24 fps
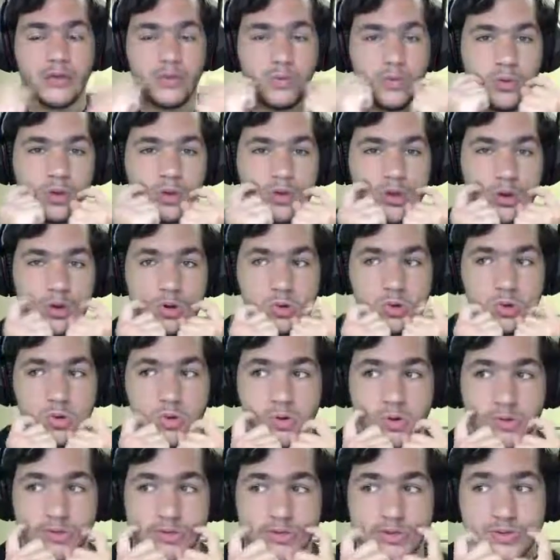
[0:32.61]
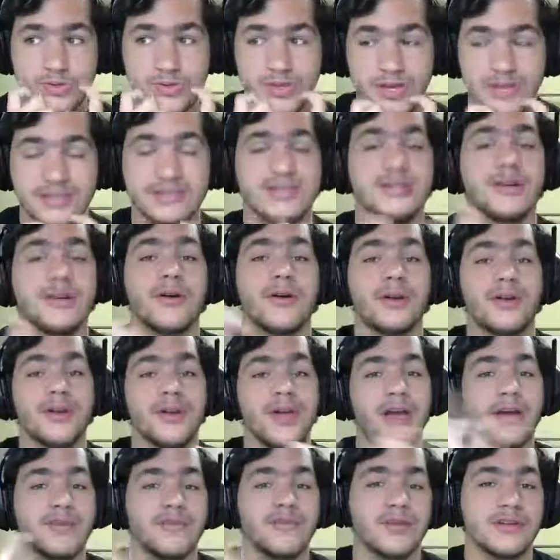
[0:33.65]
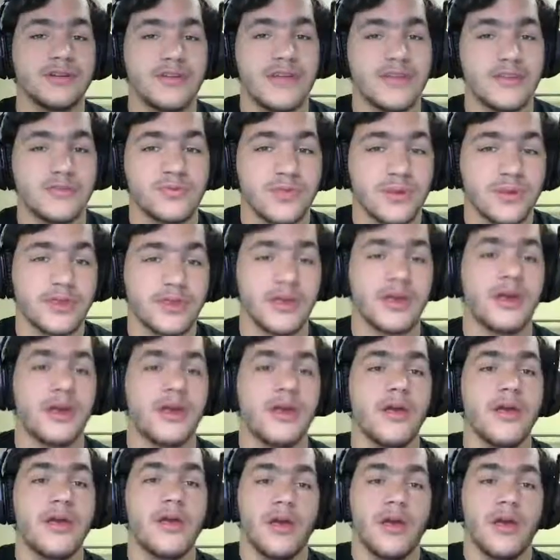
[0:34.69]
we are going to get started after I say this one thing.